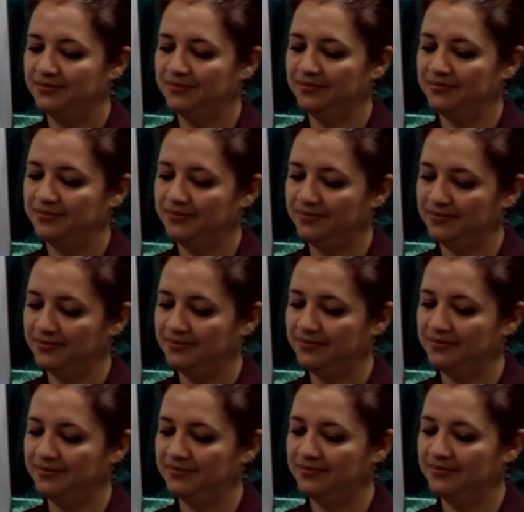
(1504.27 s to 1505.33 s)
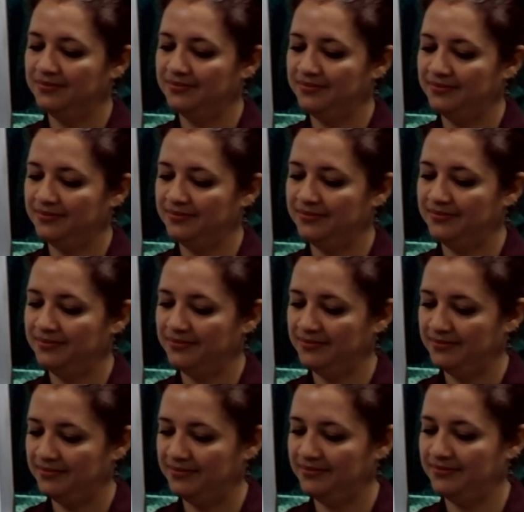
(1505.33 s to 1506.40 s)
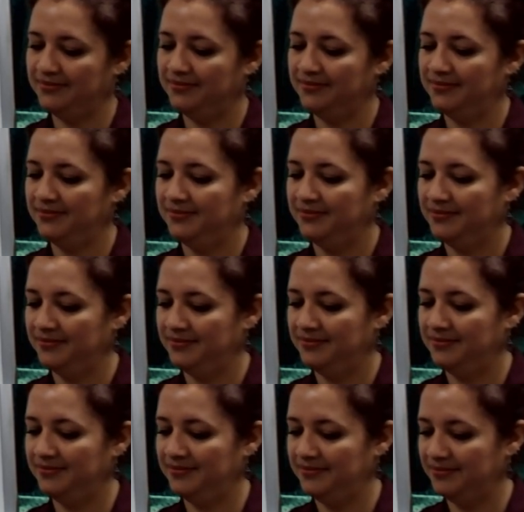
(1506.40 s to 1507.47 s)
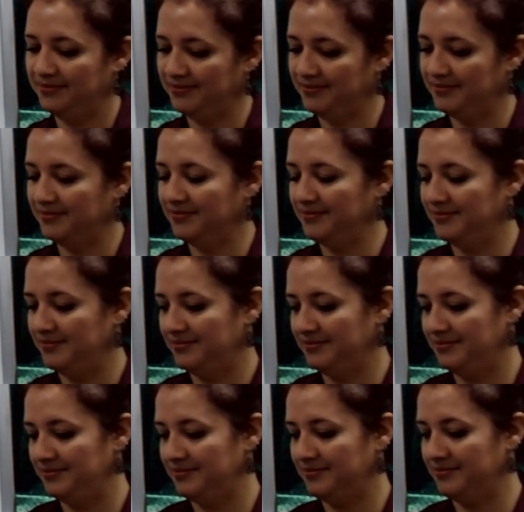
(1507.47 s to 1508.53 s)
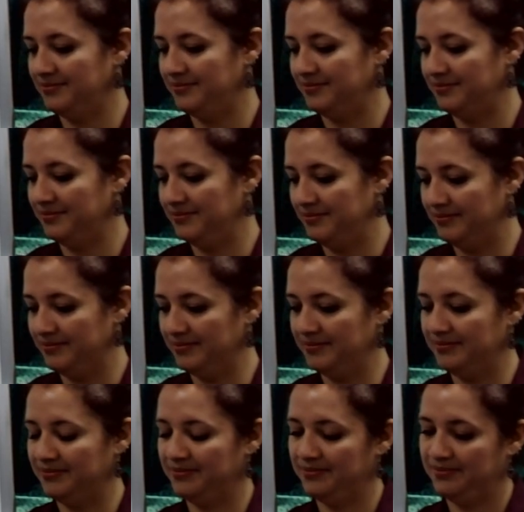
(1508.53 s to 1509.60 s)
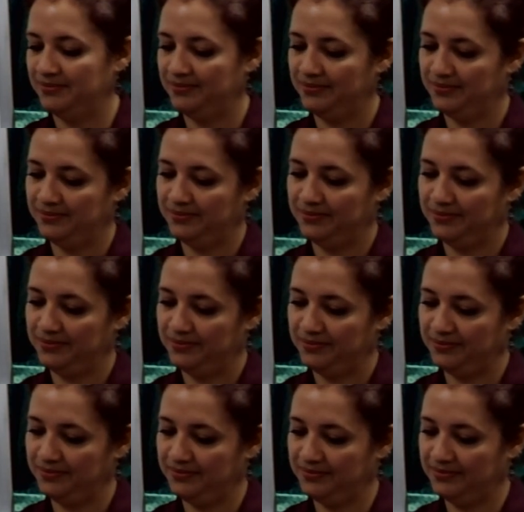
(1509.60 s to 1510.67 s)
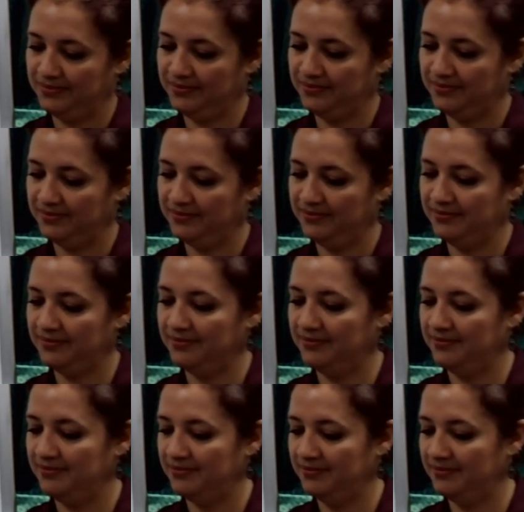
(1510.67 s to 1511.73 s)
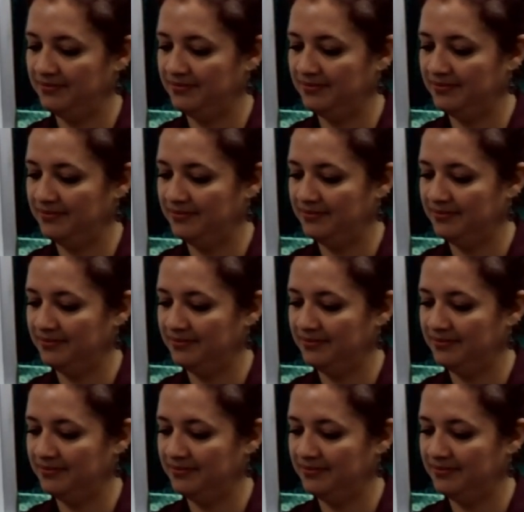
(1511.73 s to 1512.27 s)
(silent)